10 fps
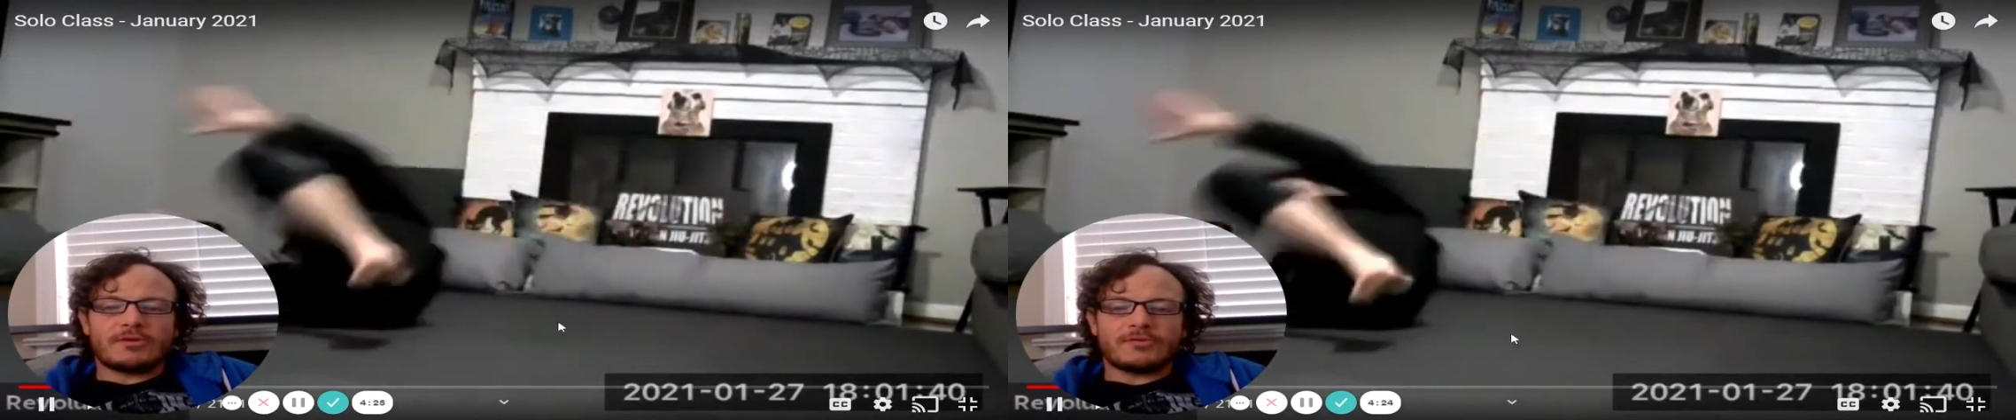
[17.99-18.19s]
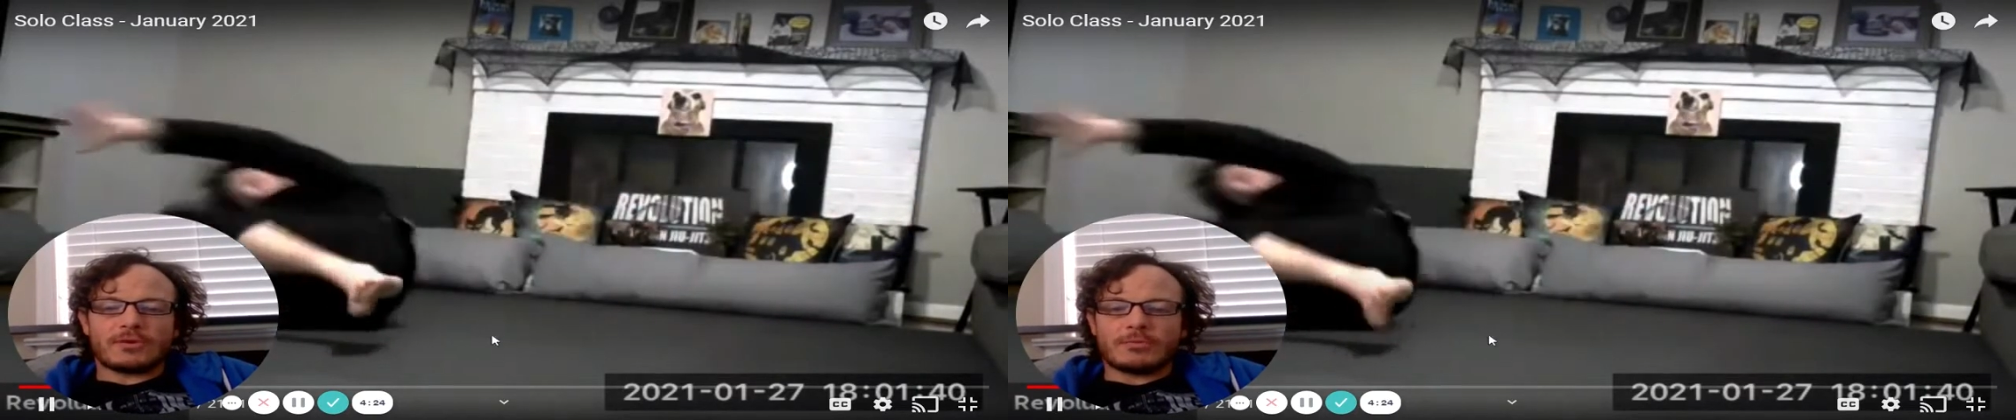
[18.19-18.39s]

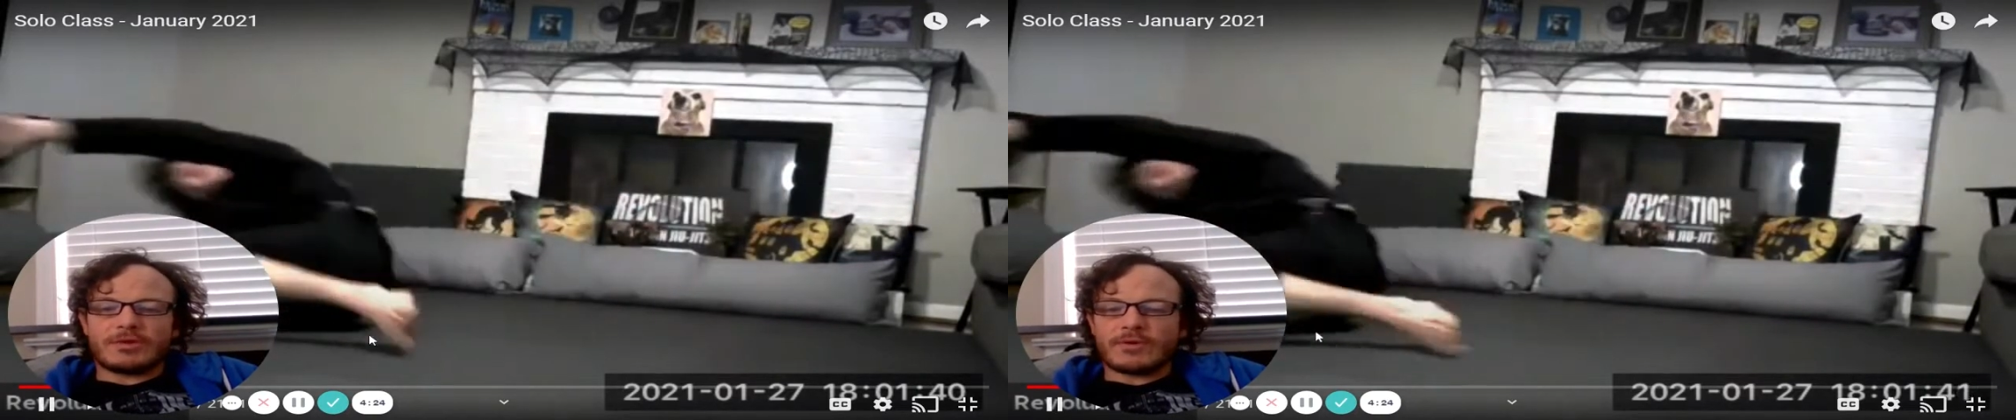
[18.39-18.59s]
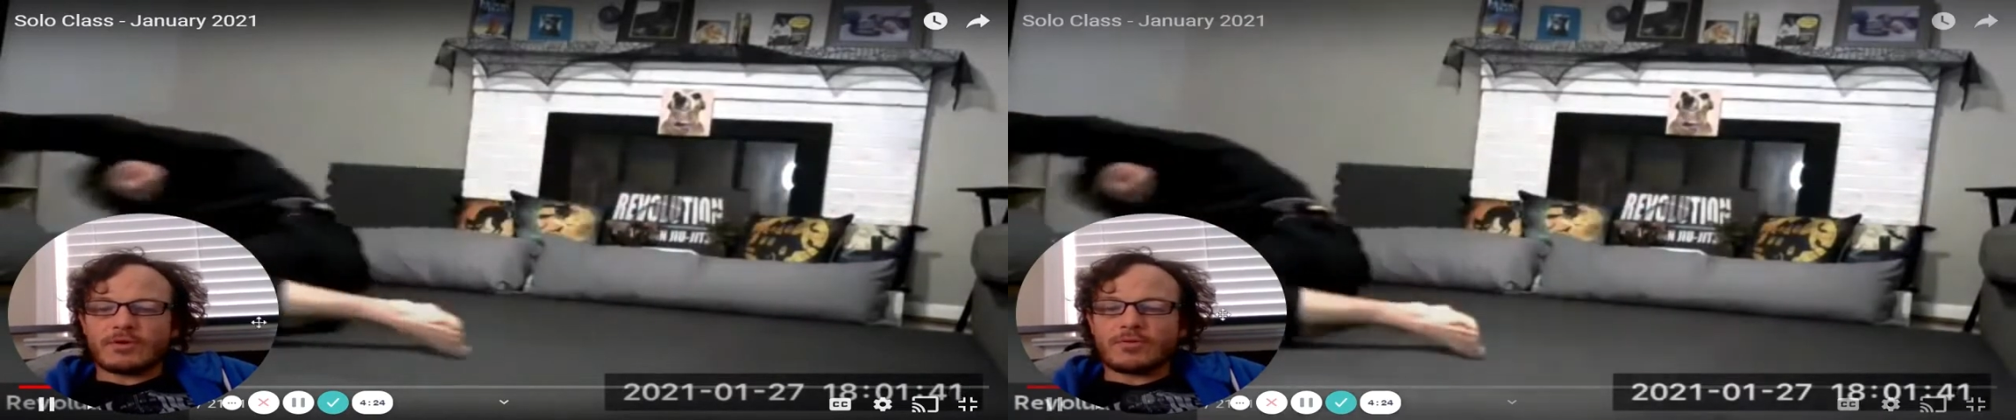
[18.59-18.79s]
there's a little
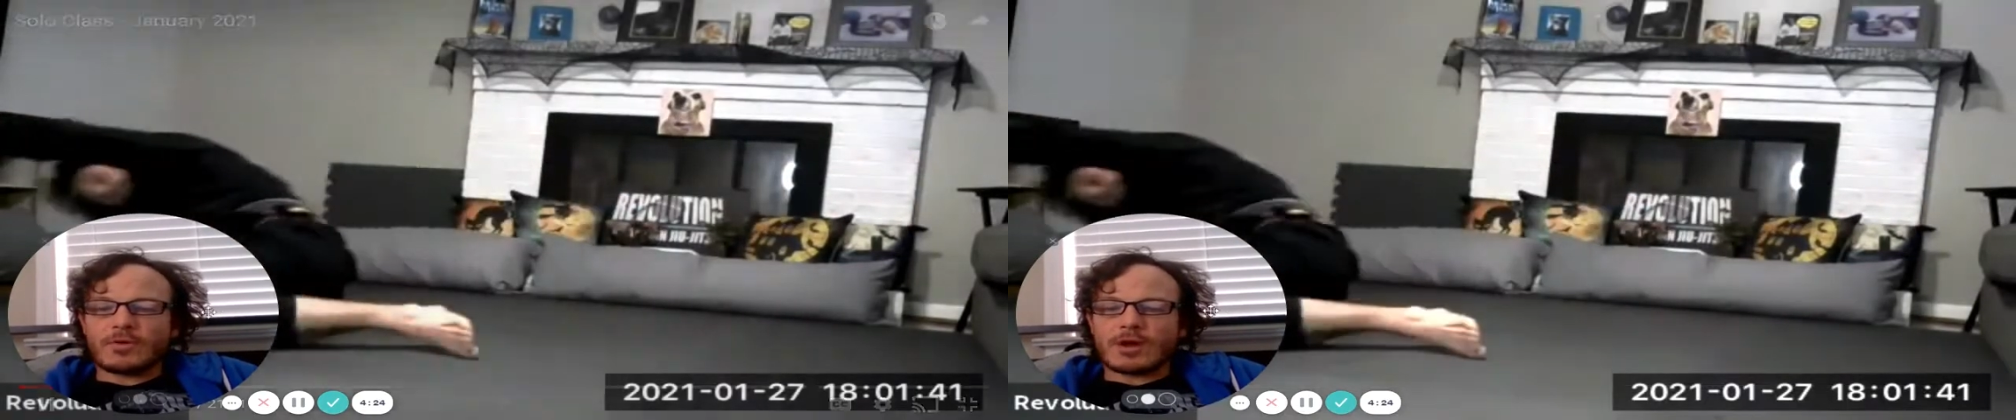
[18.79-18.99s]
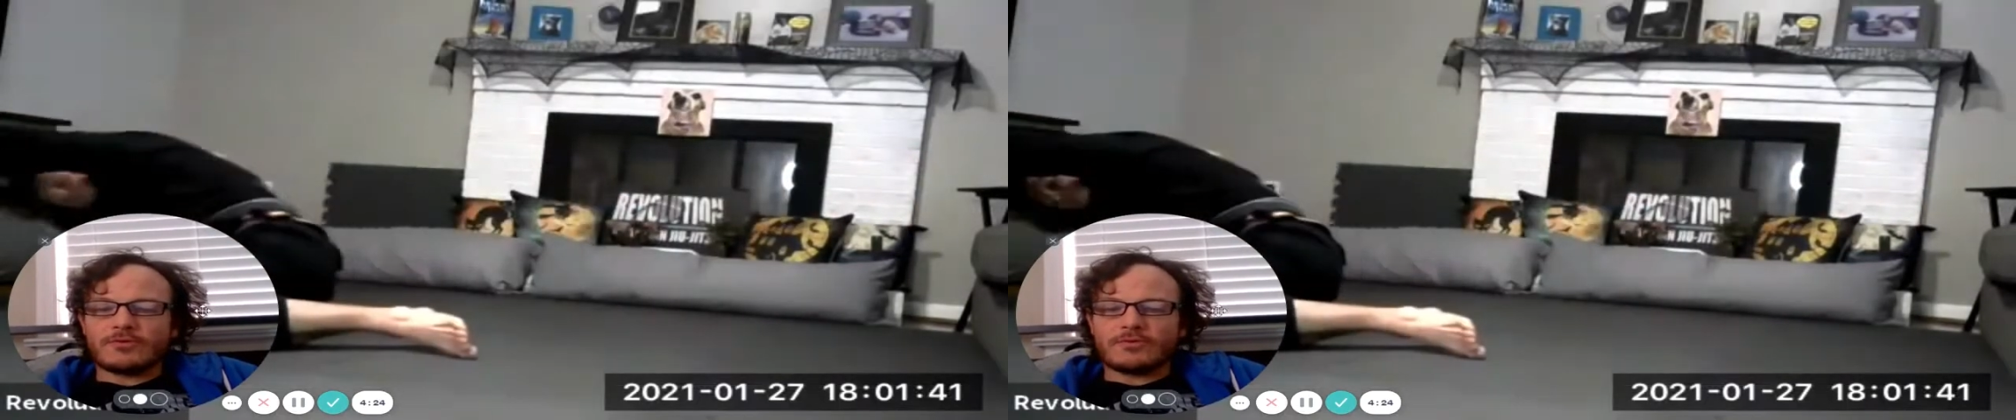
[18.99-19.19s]
bit of a
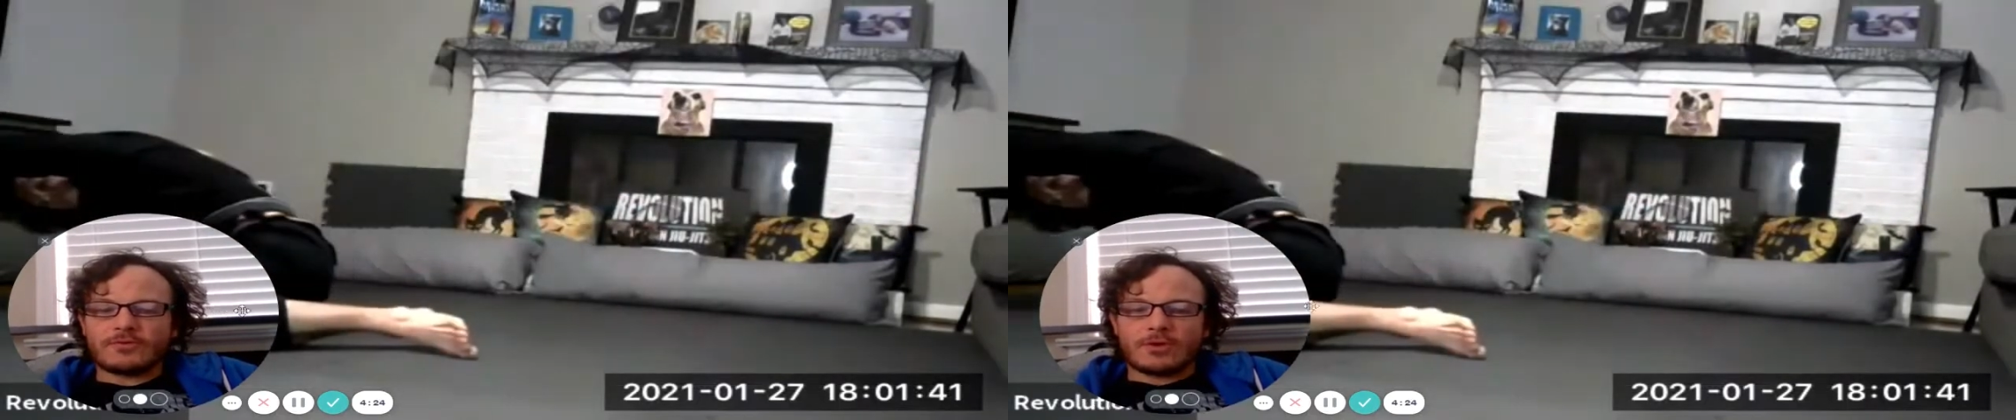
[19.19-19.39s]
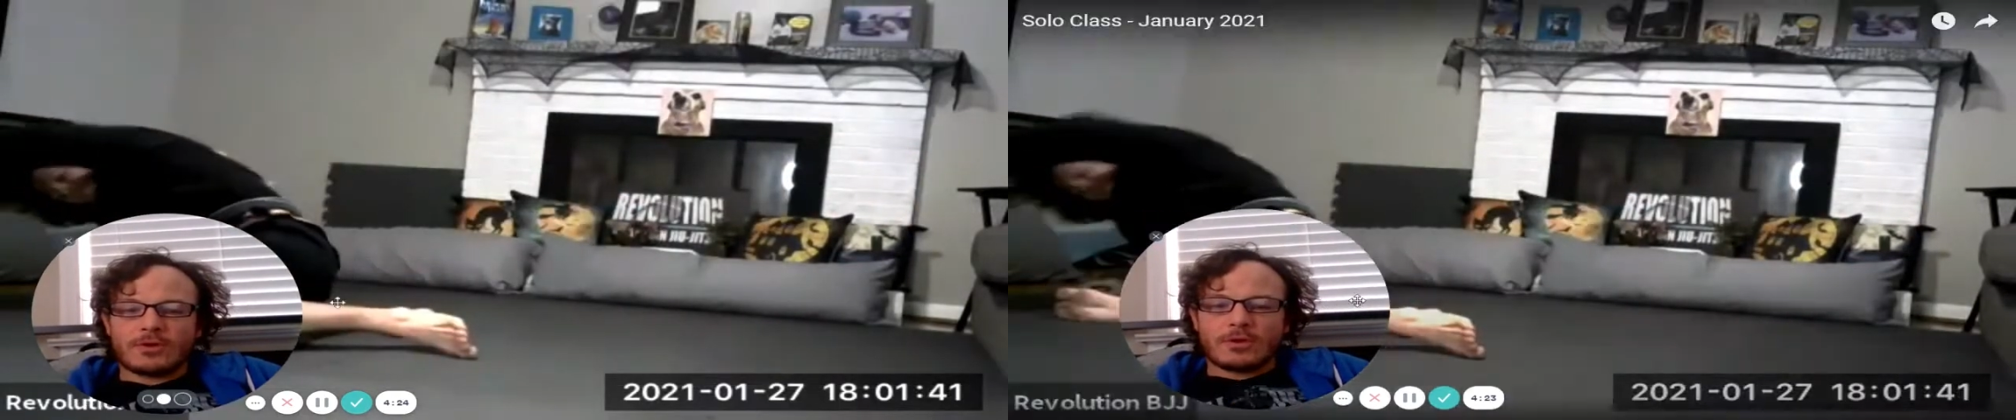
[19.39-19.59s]
crunch,